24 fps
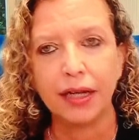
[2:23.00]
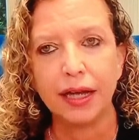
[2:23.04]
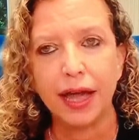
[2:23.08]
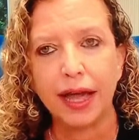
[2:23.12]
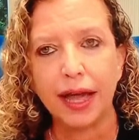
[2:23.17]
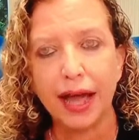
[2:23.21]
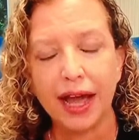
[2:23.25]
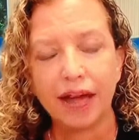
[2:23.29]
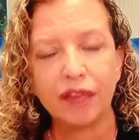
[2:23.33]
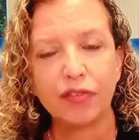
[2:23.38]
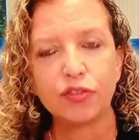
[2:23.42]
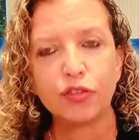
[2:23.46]

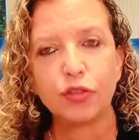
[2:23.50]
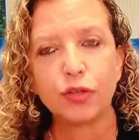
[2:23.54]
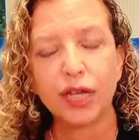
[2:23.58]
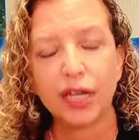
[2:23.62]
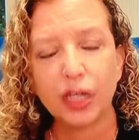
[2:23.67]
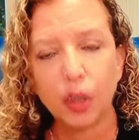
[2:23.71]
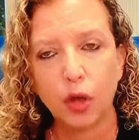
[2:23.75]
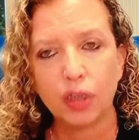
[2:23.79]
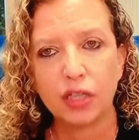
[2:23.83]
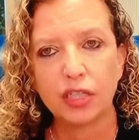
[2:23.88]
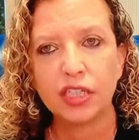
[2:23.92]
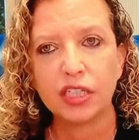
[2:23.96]
after he
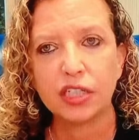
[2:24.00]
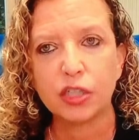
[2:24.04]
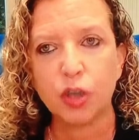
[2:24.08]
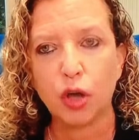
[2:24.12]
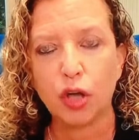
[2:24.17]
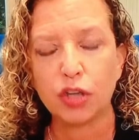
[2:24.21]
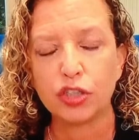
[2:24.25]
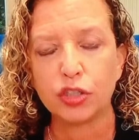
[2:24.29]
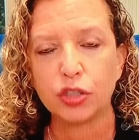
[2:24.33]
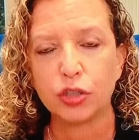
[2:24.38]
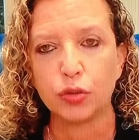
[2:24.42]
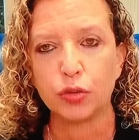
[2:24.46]
lost his
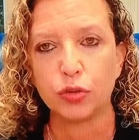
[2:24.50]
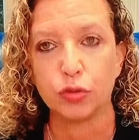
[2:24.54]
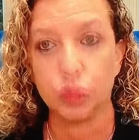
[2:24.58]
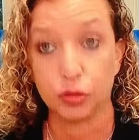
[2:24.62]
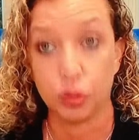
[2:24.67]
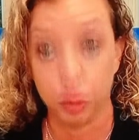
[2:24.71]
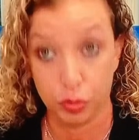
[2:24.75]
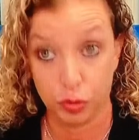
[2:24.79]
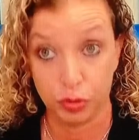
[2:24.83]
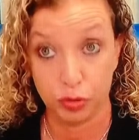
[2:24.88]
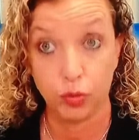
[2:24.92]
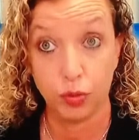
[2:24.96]
lawsuit
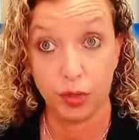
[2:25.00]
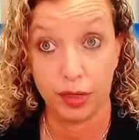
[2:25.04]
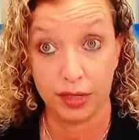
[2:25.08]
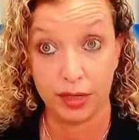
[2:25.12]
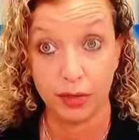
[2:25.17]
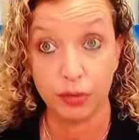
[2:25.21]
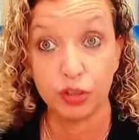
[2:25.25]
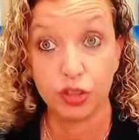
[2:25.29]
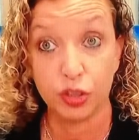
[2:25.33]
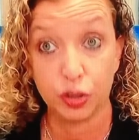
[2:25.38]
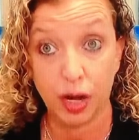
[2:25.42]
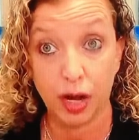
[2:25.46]
to, where he
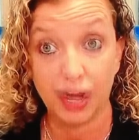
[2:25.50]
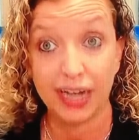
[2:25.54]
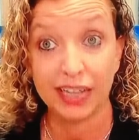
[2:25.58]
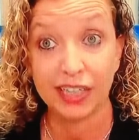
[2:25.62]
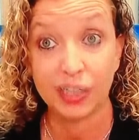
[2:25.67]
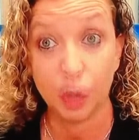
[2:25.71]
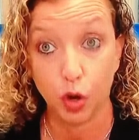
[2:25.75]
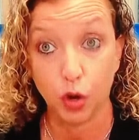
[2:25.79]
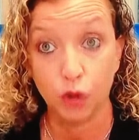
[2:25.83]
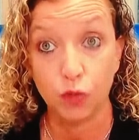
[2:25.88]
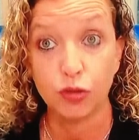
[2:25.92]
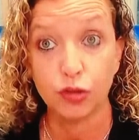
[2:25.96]
was trying
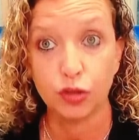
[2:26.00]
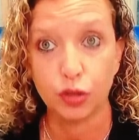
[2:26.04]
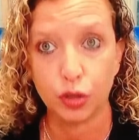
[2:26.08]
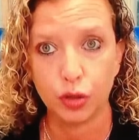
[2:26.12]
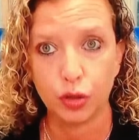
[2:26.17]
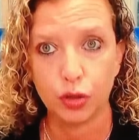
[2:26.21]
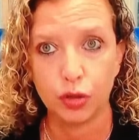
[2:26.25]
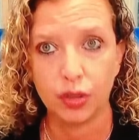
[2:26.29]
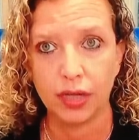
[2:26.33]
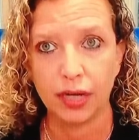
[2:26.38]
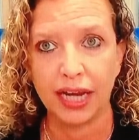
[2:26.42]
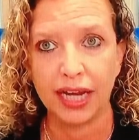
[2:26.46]
to
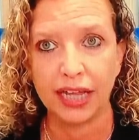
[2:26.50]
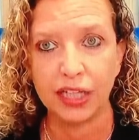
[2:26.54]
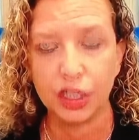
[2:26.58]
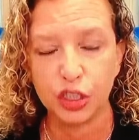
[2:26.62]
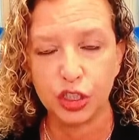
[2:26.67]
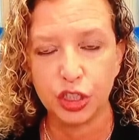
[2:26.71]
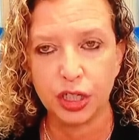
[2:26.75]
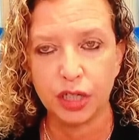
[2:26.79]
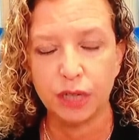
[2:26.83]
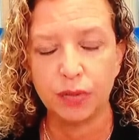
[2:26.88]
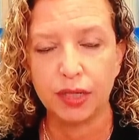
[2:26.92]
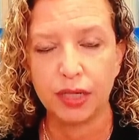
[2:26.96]
overturn a
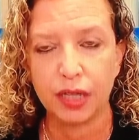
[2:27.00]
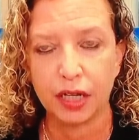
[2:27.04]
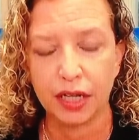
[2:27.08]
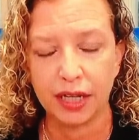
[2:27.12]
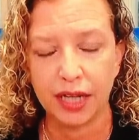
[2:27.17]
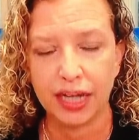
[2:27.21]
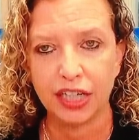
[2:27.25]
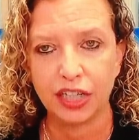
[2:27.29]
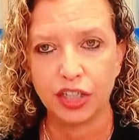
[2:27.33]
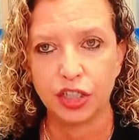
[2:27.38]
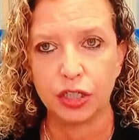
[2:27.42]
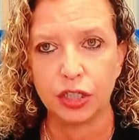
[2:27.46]
legitimate
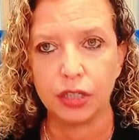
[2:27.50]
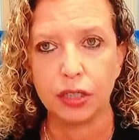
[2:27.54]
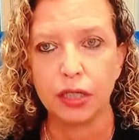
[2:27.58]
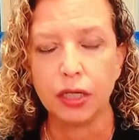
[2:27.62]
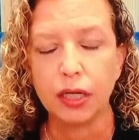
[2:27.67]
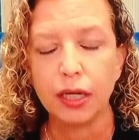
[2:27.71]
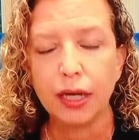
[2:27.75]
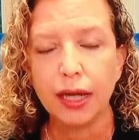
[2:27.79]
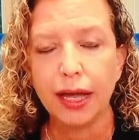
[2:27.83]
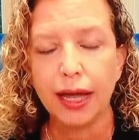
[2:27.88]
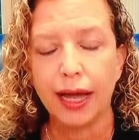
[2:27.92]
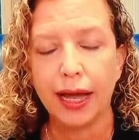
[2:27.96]
election
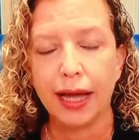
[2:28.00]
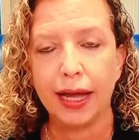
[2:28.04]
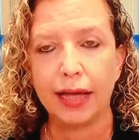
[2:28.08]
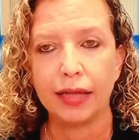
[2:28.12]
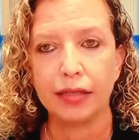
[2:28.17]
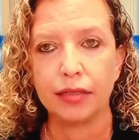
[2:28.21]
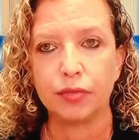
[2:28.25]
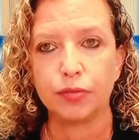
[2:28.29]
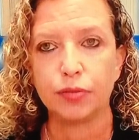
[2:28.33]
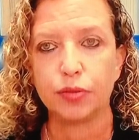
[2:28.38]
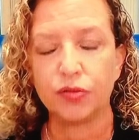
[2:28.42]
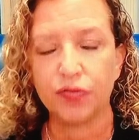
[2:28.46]

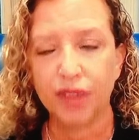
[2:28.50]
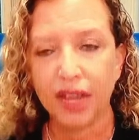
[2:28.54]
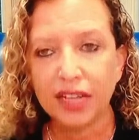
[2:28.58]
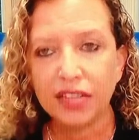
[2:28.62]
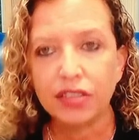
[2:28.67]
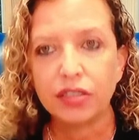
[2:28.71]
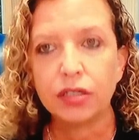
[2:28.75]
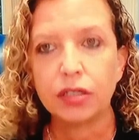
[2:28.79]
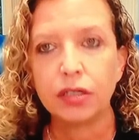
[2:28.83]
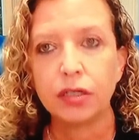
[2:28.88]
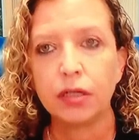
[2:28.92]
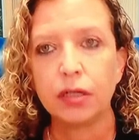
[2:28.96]
and
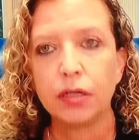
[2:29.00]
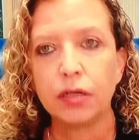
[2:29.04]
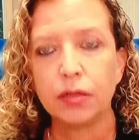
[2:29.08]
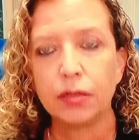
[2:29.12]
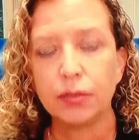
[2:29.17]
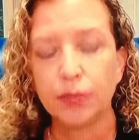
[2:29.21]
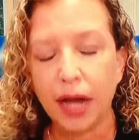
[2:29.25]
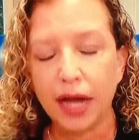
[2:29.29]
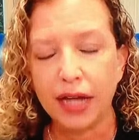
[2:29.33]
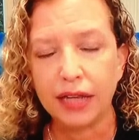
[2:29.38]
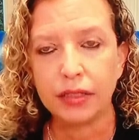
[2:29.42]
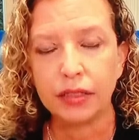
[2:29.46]
prevent
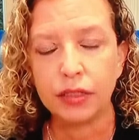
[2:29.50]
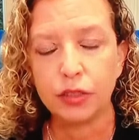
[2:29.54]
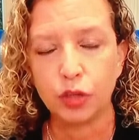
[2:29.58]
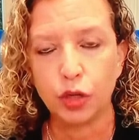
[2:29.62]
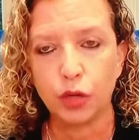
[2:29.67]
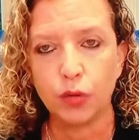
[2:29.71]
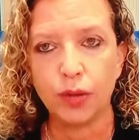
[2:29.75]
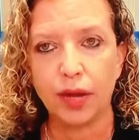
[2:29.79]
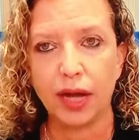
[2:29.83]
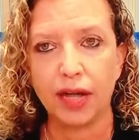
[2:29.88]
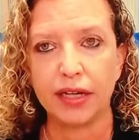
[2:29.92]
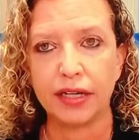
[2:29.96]
by Joe
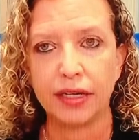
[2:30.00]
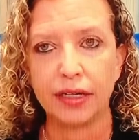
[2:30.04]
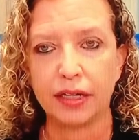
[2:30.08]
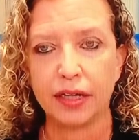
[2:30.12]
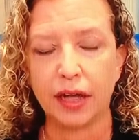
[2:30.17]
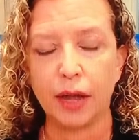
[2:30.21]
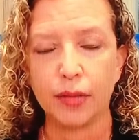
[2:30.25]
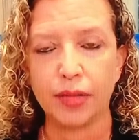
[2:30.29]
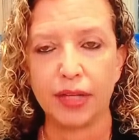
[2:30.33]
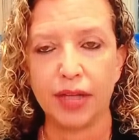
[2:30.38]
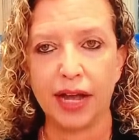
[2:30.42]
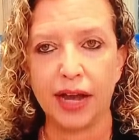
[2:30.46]
Biden and
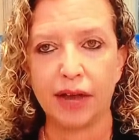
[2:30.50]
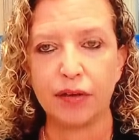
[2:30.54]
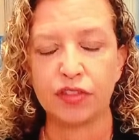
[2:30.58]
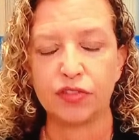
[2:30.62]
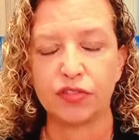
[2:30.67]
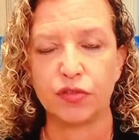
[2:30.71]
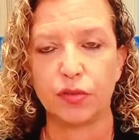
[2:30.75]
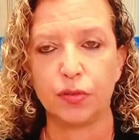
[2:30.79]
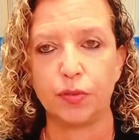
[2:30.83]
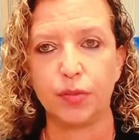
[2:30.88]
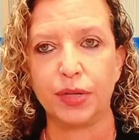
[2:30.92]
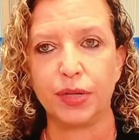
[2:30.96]
Kamala Harris
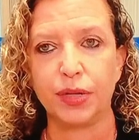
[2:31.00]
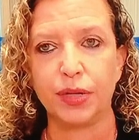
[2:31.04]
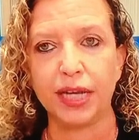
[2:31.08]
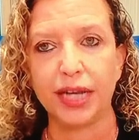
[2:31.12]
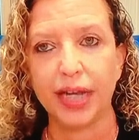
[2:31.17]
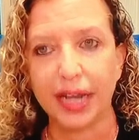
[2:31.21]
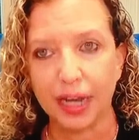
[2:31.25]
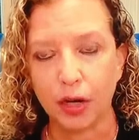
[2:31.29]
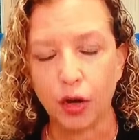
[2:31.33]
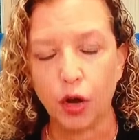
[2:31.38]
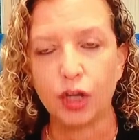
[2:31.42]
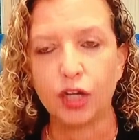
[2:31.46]
from being
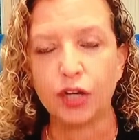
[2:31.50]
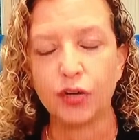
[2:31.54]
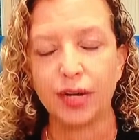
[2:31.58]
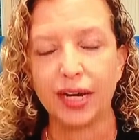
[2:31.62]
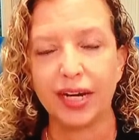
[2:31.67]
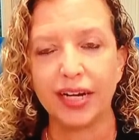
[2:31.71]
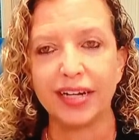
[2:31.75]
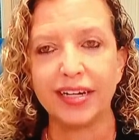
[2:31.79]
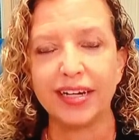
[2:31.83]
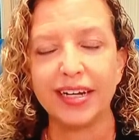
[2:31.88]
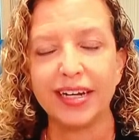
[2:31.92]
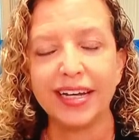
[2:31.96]

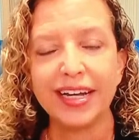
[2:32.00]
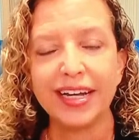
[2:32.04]
inaugurated,